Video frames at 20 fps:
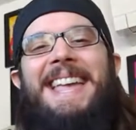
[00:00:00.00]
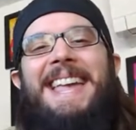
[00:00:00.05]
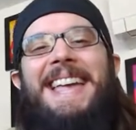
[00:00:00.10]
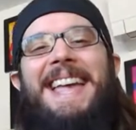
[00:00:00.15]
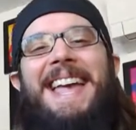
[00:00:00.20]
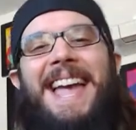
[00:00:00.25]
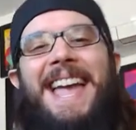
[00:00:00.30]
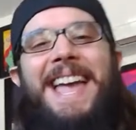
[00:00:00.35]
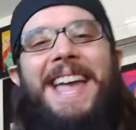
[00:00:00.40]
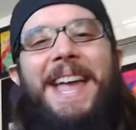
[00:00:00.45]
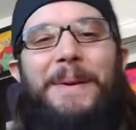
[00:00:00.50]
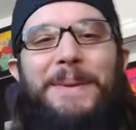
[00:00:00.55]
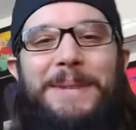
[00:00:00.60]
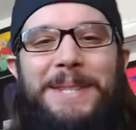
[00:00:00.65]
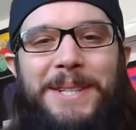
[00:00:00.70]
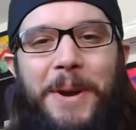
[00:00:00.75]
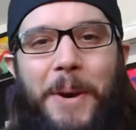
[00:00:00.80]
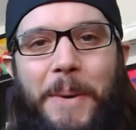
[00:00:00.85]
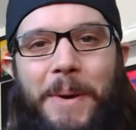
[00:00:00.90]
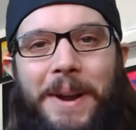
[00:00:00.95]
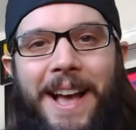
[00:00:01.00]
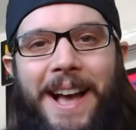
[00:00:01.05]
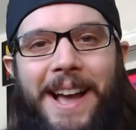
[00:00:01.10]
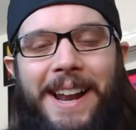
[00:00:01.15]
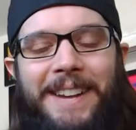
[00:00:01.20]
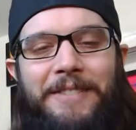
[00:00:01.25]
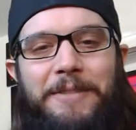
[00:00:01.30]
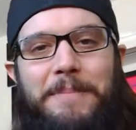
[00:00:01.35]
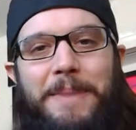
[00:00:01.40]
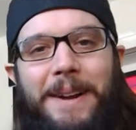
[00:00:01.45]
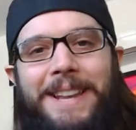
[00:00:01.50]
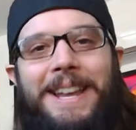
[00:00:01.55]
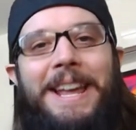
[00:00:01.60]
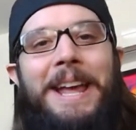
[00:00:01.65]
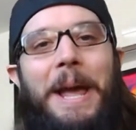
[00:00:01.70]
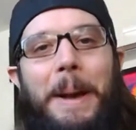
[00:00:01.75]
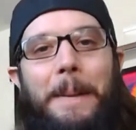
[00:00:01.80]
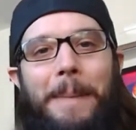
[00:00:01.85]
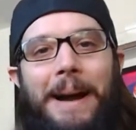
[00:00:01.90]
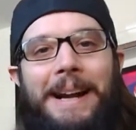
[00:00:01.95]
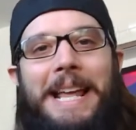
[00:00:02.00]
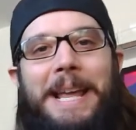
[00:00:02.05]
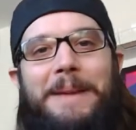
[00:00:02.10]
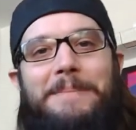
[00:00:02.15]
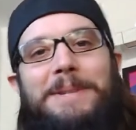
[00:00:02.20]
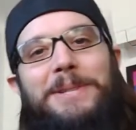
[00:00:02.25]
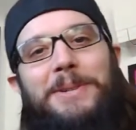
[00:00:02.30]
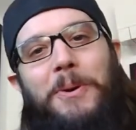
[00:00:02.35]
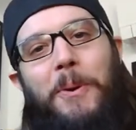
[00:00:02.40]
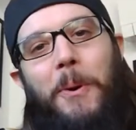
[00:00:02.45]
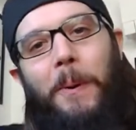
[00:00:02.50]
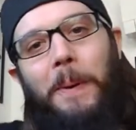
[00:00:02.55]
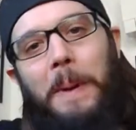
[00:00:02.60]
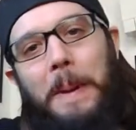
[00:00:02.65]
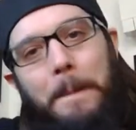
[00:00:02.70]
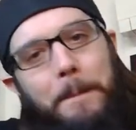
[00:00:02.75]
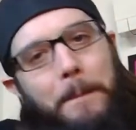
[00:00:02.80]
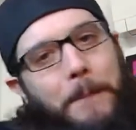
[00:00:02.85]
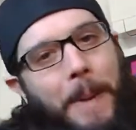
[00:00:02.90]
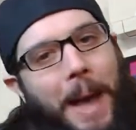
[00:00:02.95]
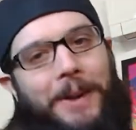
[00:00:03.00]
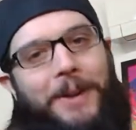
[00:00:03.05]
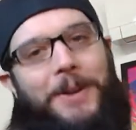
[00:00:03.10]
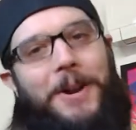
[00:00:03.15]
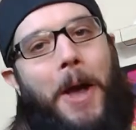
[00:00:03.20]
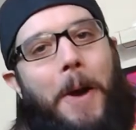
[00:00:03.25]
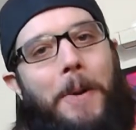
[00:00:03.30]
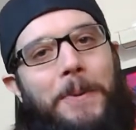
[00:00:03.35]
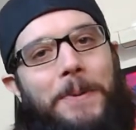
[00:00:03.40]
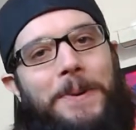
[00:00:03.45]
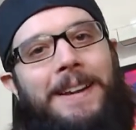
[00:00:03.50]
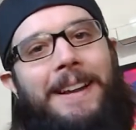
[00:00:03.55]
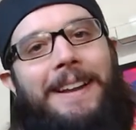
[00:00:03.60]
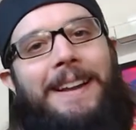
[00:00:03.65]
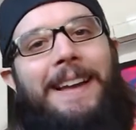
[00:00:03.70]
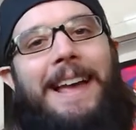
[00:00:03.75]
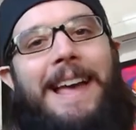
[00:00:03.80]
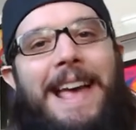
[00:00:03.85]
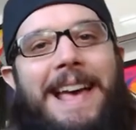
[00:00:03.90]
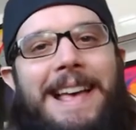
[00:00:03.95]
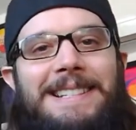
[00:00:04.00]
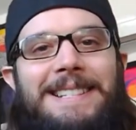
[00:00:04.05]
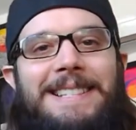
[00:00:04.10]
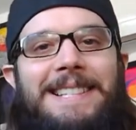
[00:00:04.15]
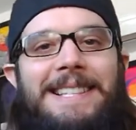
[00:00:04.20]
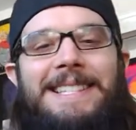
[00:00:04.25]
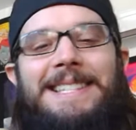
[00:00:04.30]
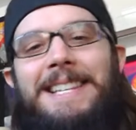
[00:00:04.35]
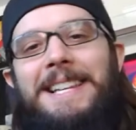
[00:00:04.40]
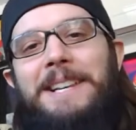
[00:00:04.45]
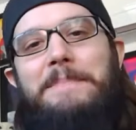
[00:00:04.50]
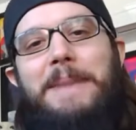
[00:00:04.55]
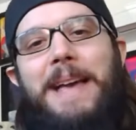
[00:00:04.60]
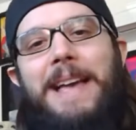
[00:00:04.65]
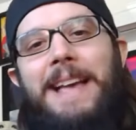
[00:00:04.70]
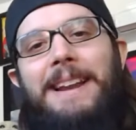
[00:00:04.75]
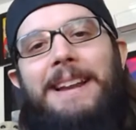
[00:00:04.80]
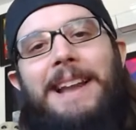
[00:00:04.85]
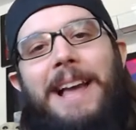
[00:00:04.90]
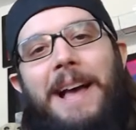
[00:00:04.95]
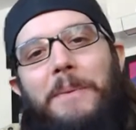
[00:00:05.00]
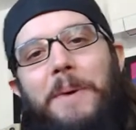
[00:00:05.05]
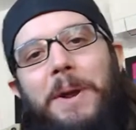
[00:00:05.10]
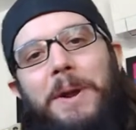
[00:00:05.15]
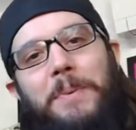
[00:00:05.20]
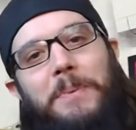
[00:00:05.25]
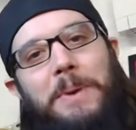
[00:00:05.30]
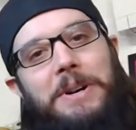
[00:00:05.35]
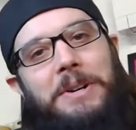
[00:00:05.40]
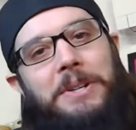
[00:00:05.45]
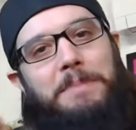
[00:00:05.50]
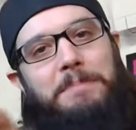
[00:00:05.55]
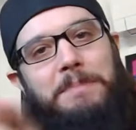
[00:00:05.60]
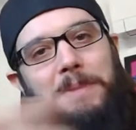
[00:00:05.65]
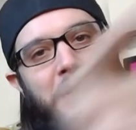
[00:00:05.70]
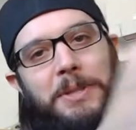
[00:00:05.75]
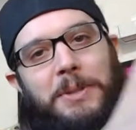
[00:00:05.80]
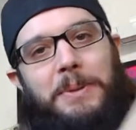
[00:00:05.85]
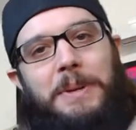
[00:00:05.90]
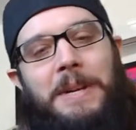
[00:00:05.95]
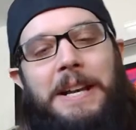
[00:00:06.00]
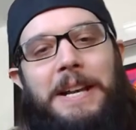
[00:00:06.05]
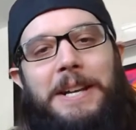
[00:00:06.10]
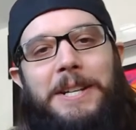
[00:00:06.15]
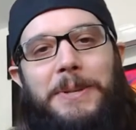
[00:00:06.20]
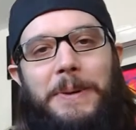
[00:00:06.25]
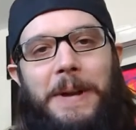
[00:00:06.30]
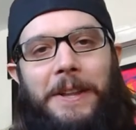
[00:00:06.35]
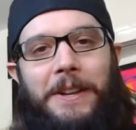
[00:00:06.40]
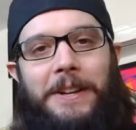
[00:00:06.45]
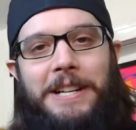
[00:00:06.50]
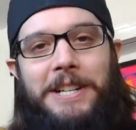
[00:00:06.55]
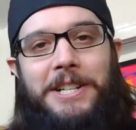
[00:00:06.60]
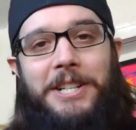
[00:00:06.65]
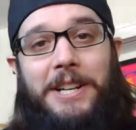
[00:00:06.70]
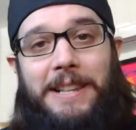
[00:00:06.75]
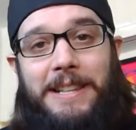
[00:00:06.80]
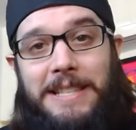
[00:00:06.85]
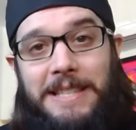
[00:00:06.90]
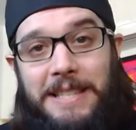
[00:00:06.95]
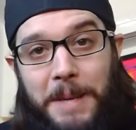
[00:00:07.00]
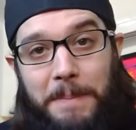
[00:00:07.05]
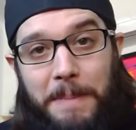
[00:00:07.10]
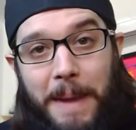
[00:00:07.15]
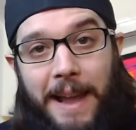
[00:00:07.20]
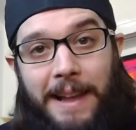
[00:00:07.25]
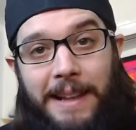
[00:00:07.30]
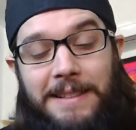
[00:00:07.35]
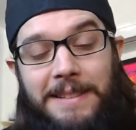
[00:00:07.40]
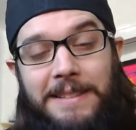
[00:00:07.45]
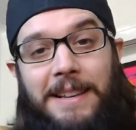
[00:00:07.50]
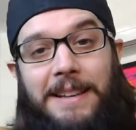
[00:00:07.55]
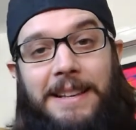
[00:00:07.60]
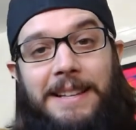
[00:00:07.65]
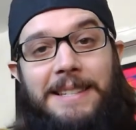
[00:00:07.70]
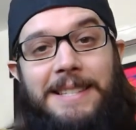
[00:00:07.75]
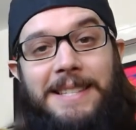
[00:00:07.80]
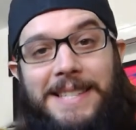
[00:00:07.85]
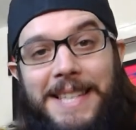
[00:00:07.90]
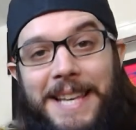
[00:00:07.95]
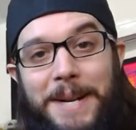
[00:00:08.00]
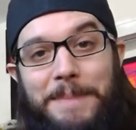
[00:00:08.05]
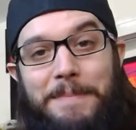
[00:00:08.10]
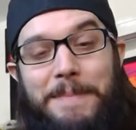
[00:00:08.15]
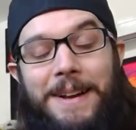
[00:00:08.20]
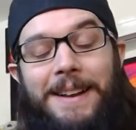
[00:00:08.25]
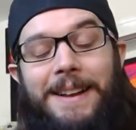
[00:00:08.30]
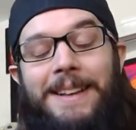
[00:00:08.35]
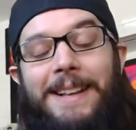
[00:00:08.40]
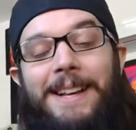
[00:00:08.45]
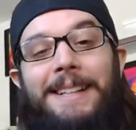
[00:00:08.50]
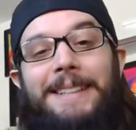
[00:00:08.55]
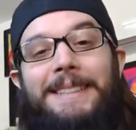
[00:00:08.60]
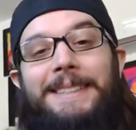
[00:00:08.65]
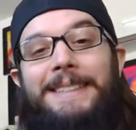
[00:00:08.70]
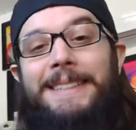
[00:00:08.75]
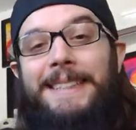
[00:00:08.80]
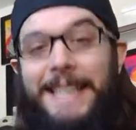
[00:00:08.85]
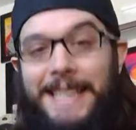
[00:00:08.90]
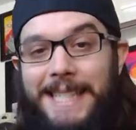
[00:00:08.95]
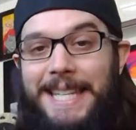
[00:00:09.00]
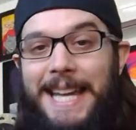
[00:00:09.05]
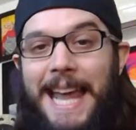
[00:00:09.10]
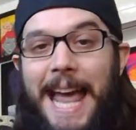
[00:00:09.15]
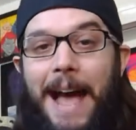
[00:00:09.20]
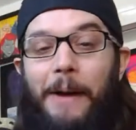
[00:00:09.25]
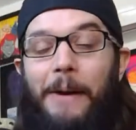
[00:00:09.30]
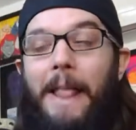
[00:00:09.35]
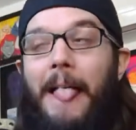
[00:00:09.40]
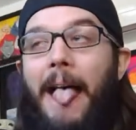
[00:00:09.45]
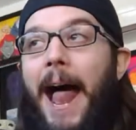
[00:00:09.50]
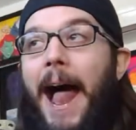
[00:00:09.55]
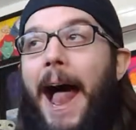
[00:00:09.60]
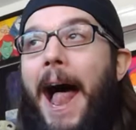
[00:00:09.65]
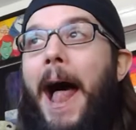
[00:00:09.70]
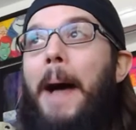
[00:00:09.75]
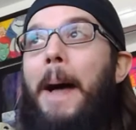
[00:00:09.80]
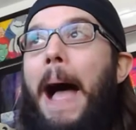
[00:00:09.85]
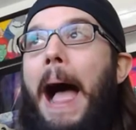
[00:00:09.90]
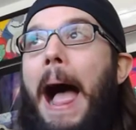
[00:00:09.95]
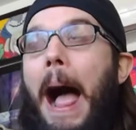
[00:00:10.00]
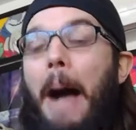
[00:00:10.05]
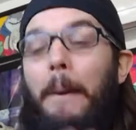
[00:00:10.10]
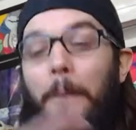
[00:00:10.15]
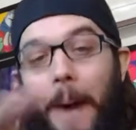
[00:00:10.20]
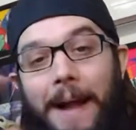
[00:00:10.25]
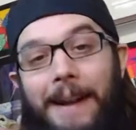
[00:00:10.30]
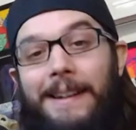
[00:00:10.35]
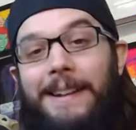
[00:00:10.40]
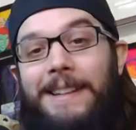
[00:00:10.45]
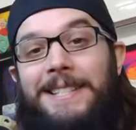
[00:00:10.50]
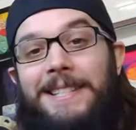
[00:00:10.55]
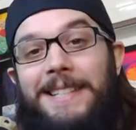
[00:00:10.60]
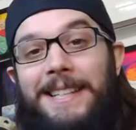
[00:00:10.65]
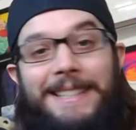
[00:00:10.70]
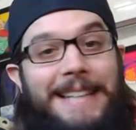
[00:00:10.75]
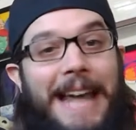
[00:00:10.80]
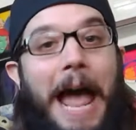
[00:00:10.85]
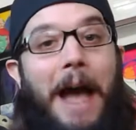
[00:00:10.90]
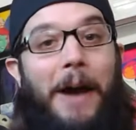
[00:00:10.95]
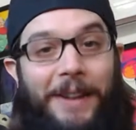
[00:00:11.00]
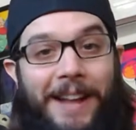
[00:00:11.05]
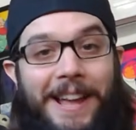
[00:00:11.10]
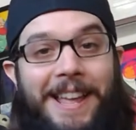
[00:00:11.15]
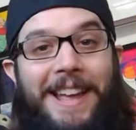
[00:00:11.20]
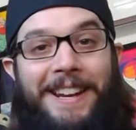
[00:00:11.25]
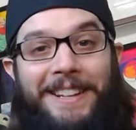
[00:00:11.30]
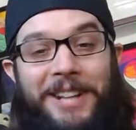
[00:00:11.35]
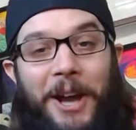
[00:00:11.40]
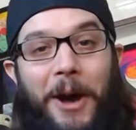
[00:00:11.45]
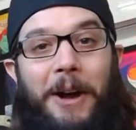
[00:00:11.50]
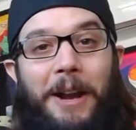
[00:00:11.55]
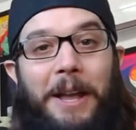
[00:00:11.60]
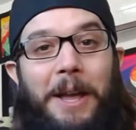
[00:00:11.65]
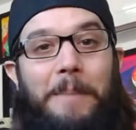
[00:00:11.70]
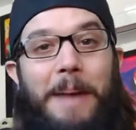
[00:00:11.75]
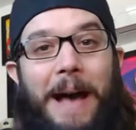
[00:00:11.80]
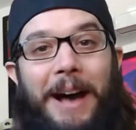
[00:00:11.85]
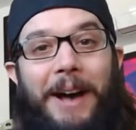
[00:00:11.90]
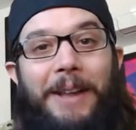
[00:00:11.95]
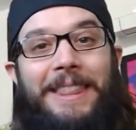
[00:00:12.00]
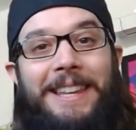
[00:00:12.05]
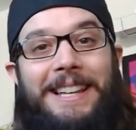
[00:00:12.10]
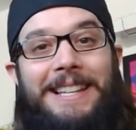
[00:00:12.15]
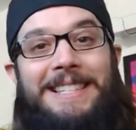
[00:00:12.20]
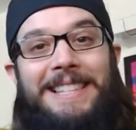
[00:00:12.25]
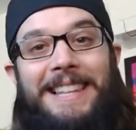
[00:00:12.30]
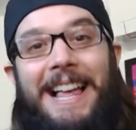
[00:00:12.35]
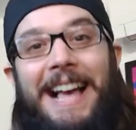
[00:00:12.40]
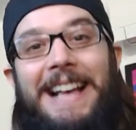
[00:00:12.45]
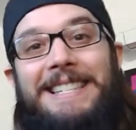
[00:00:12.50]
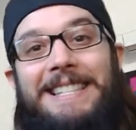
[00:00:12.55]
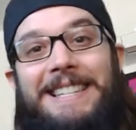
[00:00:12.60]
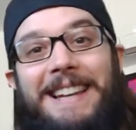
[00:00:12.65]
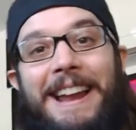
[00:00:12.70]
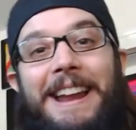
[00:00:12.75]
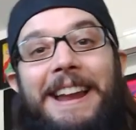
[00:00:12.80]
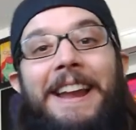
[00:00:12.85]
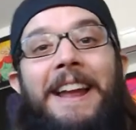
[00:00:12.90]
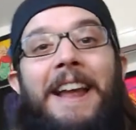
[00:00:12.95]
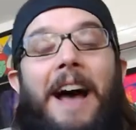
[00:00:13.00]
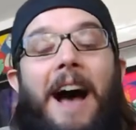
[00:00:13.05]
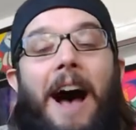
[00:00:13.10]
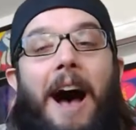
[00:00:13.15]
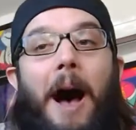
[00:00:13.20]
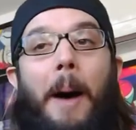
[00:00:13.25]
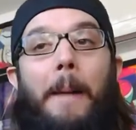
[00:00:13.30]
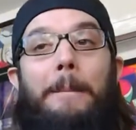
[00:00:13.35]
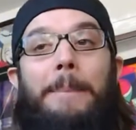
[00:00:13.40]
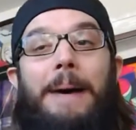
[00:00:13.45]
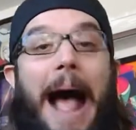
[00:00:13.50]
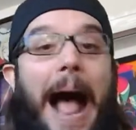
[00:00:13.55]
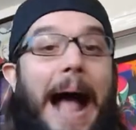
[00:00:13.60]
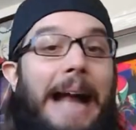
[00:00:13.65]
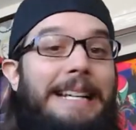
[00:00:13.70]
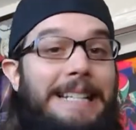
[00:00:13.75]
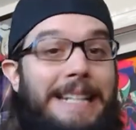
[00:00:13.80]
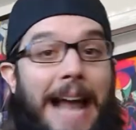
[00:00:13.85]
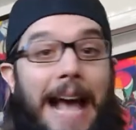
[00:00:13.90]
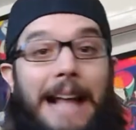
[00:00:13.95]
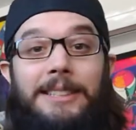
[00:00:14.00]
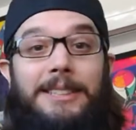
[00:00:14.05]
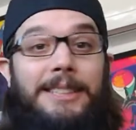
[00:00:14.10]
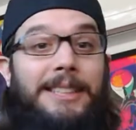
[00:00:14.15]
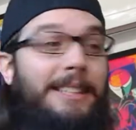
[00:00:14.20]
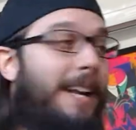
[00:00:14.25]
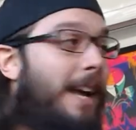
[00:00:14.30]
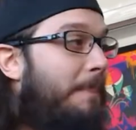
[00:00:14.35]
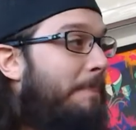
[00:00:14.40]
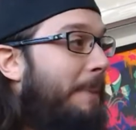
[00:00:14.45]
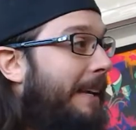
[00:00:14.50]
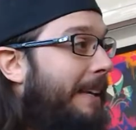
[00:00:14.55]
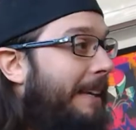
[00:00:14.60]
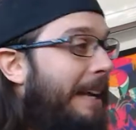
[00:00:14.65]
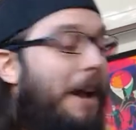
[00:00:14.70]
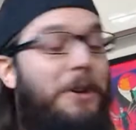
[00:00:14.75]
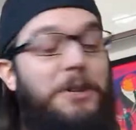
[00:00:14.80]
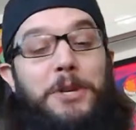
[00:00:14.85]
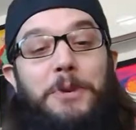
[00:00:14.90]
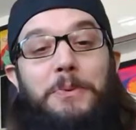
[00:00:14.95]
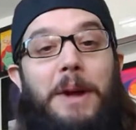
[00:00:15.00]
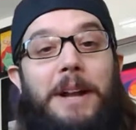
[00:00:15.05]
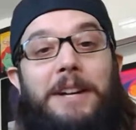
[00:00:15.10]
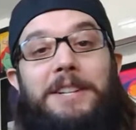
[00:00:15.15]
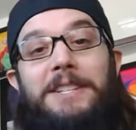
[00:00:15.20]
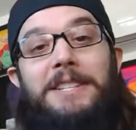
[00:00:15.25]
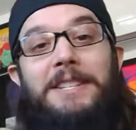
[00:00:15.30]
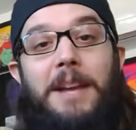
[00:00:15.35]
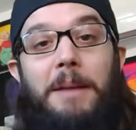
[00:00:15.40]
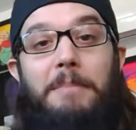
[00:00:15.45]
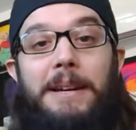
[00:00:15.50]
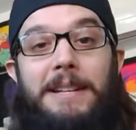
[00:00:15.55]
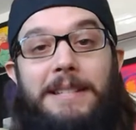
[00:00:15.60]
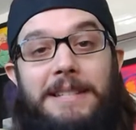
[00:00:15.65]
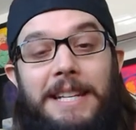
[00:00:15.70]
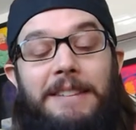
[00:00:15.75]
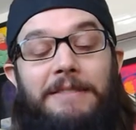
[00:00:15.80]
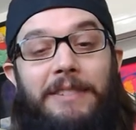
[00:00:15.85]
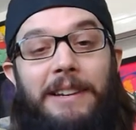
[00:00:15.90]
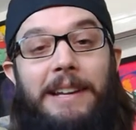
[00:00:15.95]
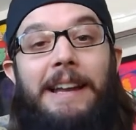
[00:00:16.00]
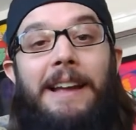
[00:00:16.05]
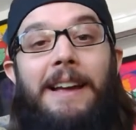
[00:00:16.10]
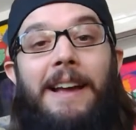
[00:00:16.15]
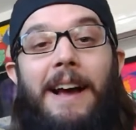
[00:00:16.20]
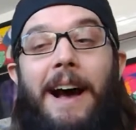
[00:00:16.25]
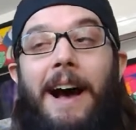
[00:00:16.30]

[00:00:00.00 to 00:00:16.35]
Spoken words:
Hey, what's going on, everybody? My name is Corey, better known as the C-Man, and I want to welcome you to another edition of the C-Man's Cinema Sitdown. I wanted to sit down and talk about this last night, but I did not sit on my couch and watch this on my TV.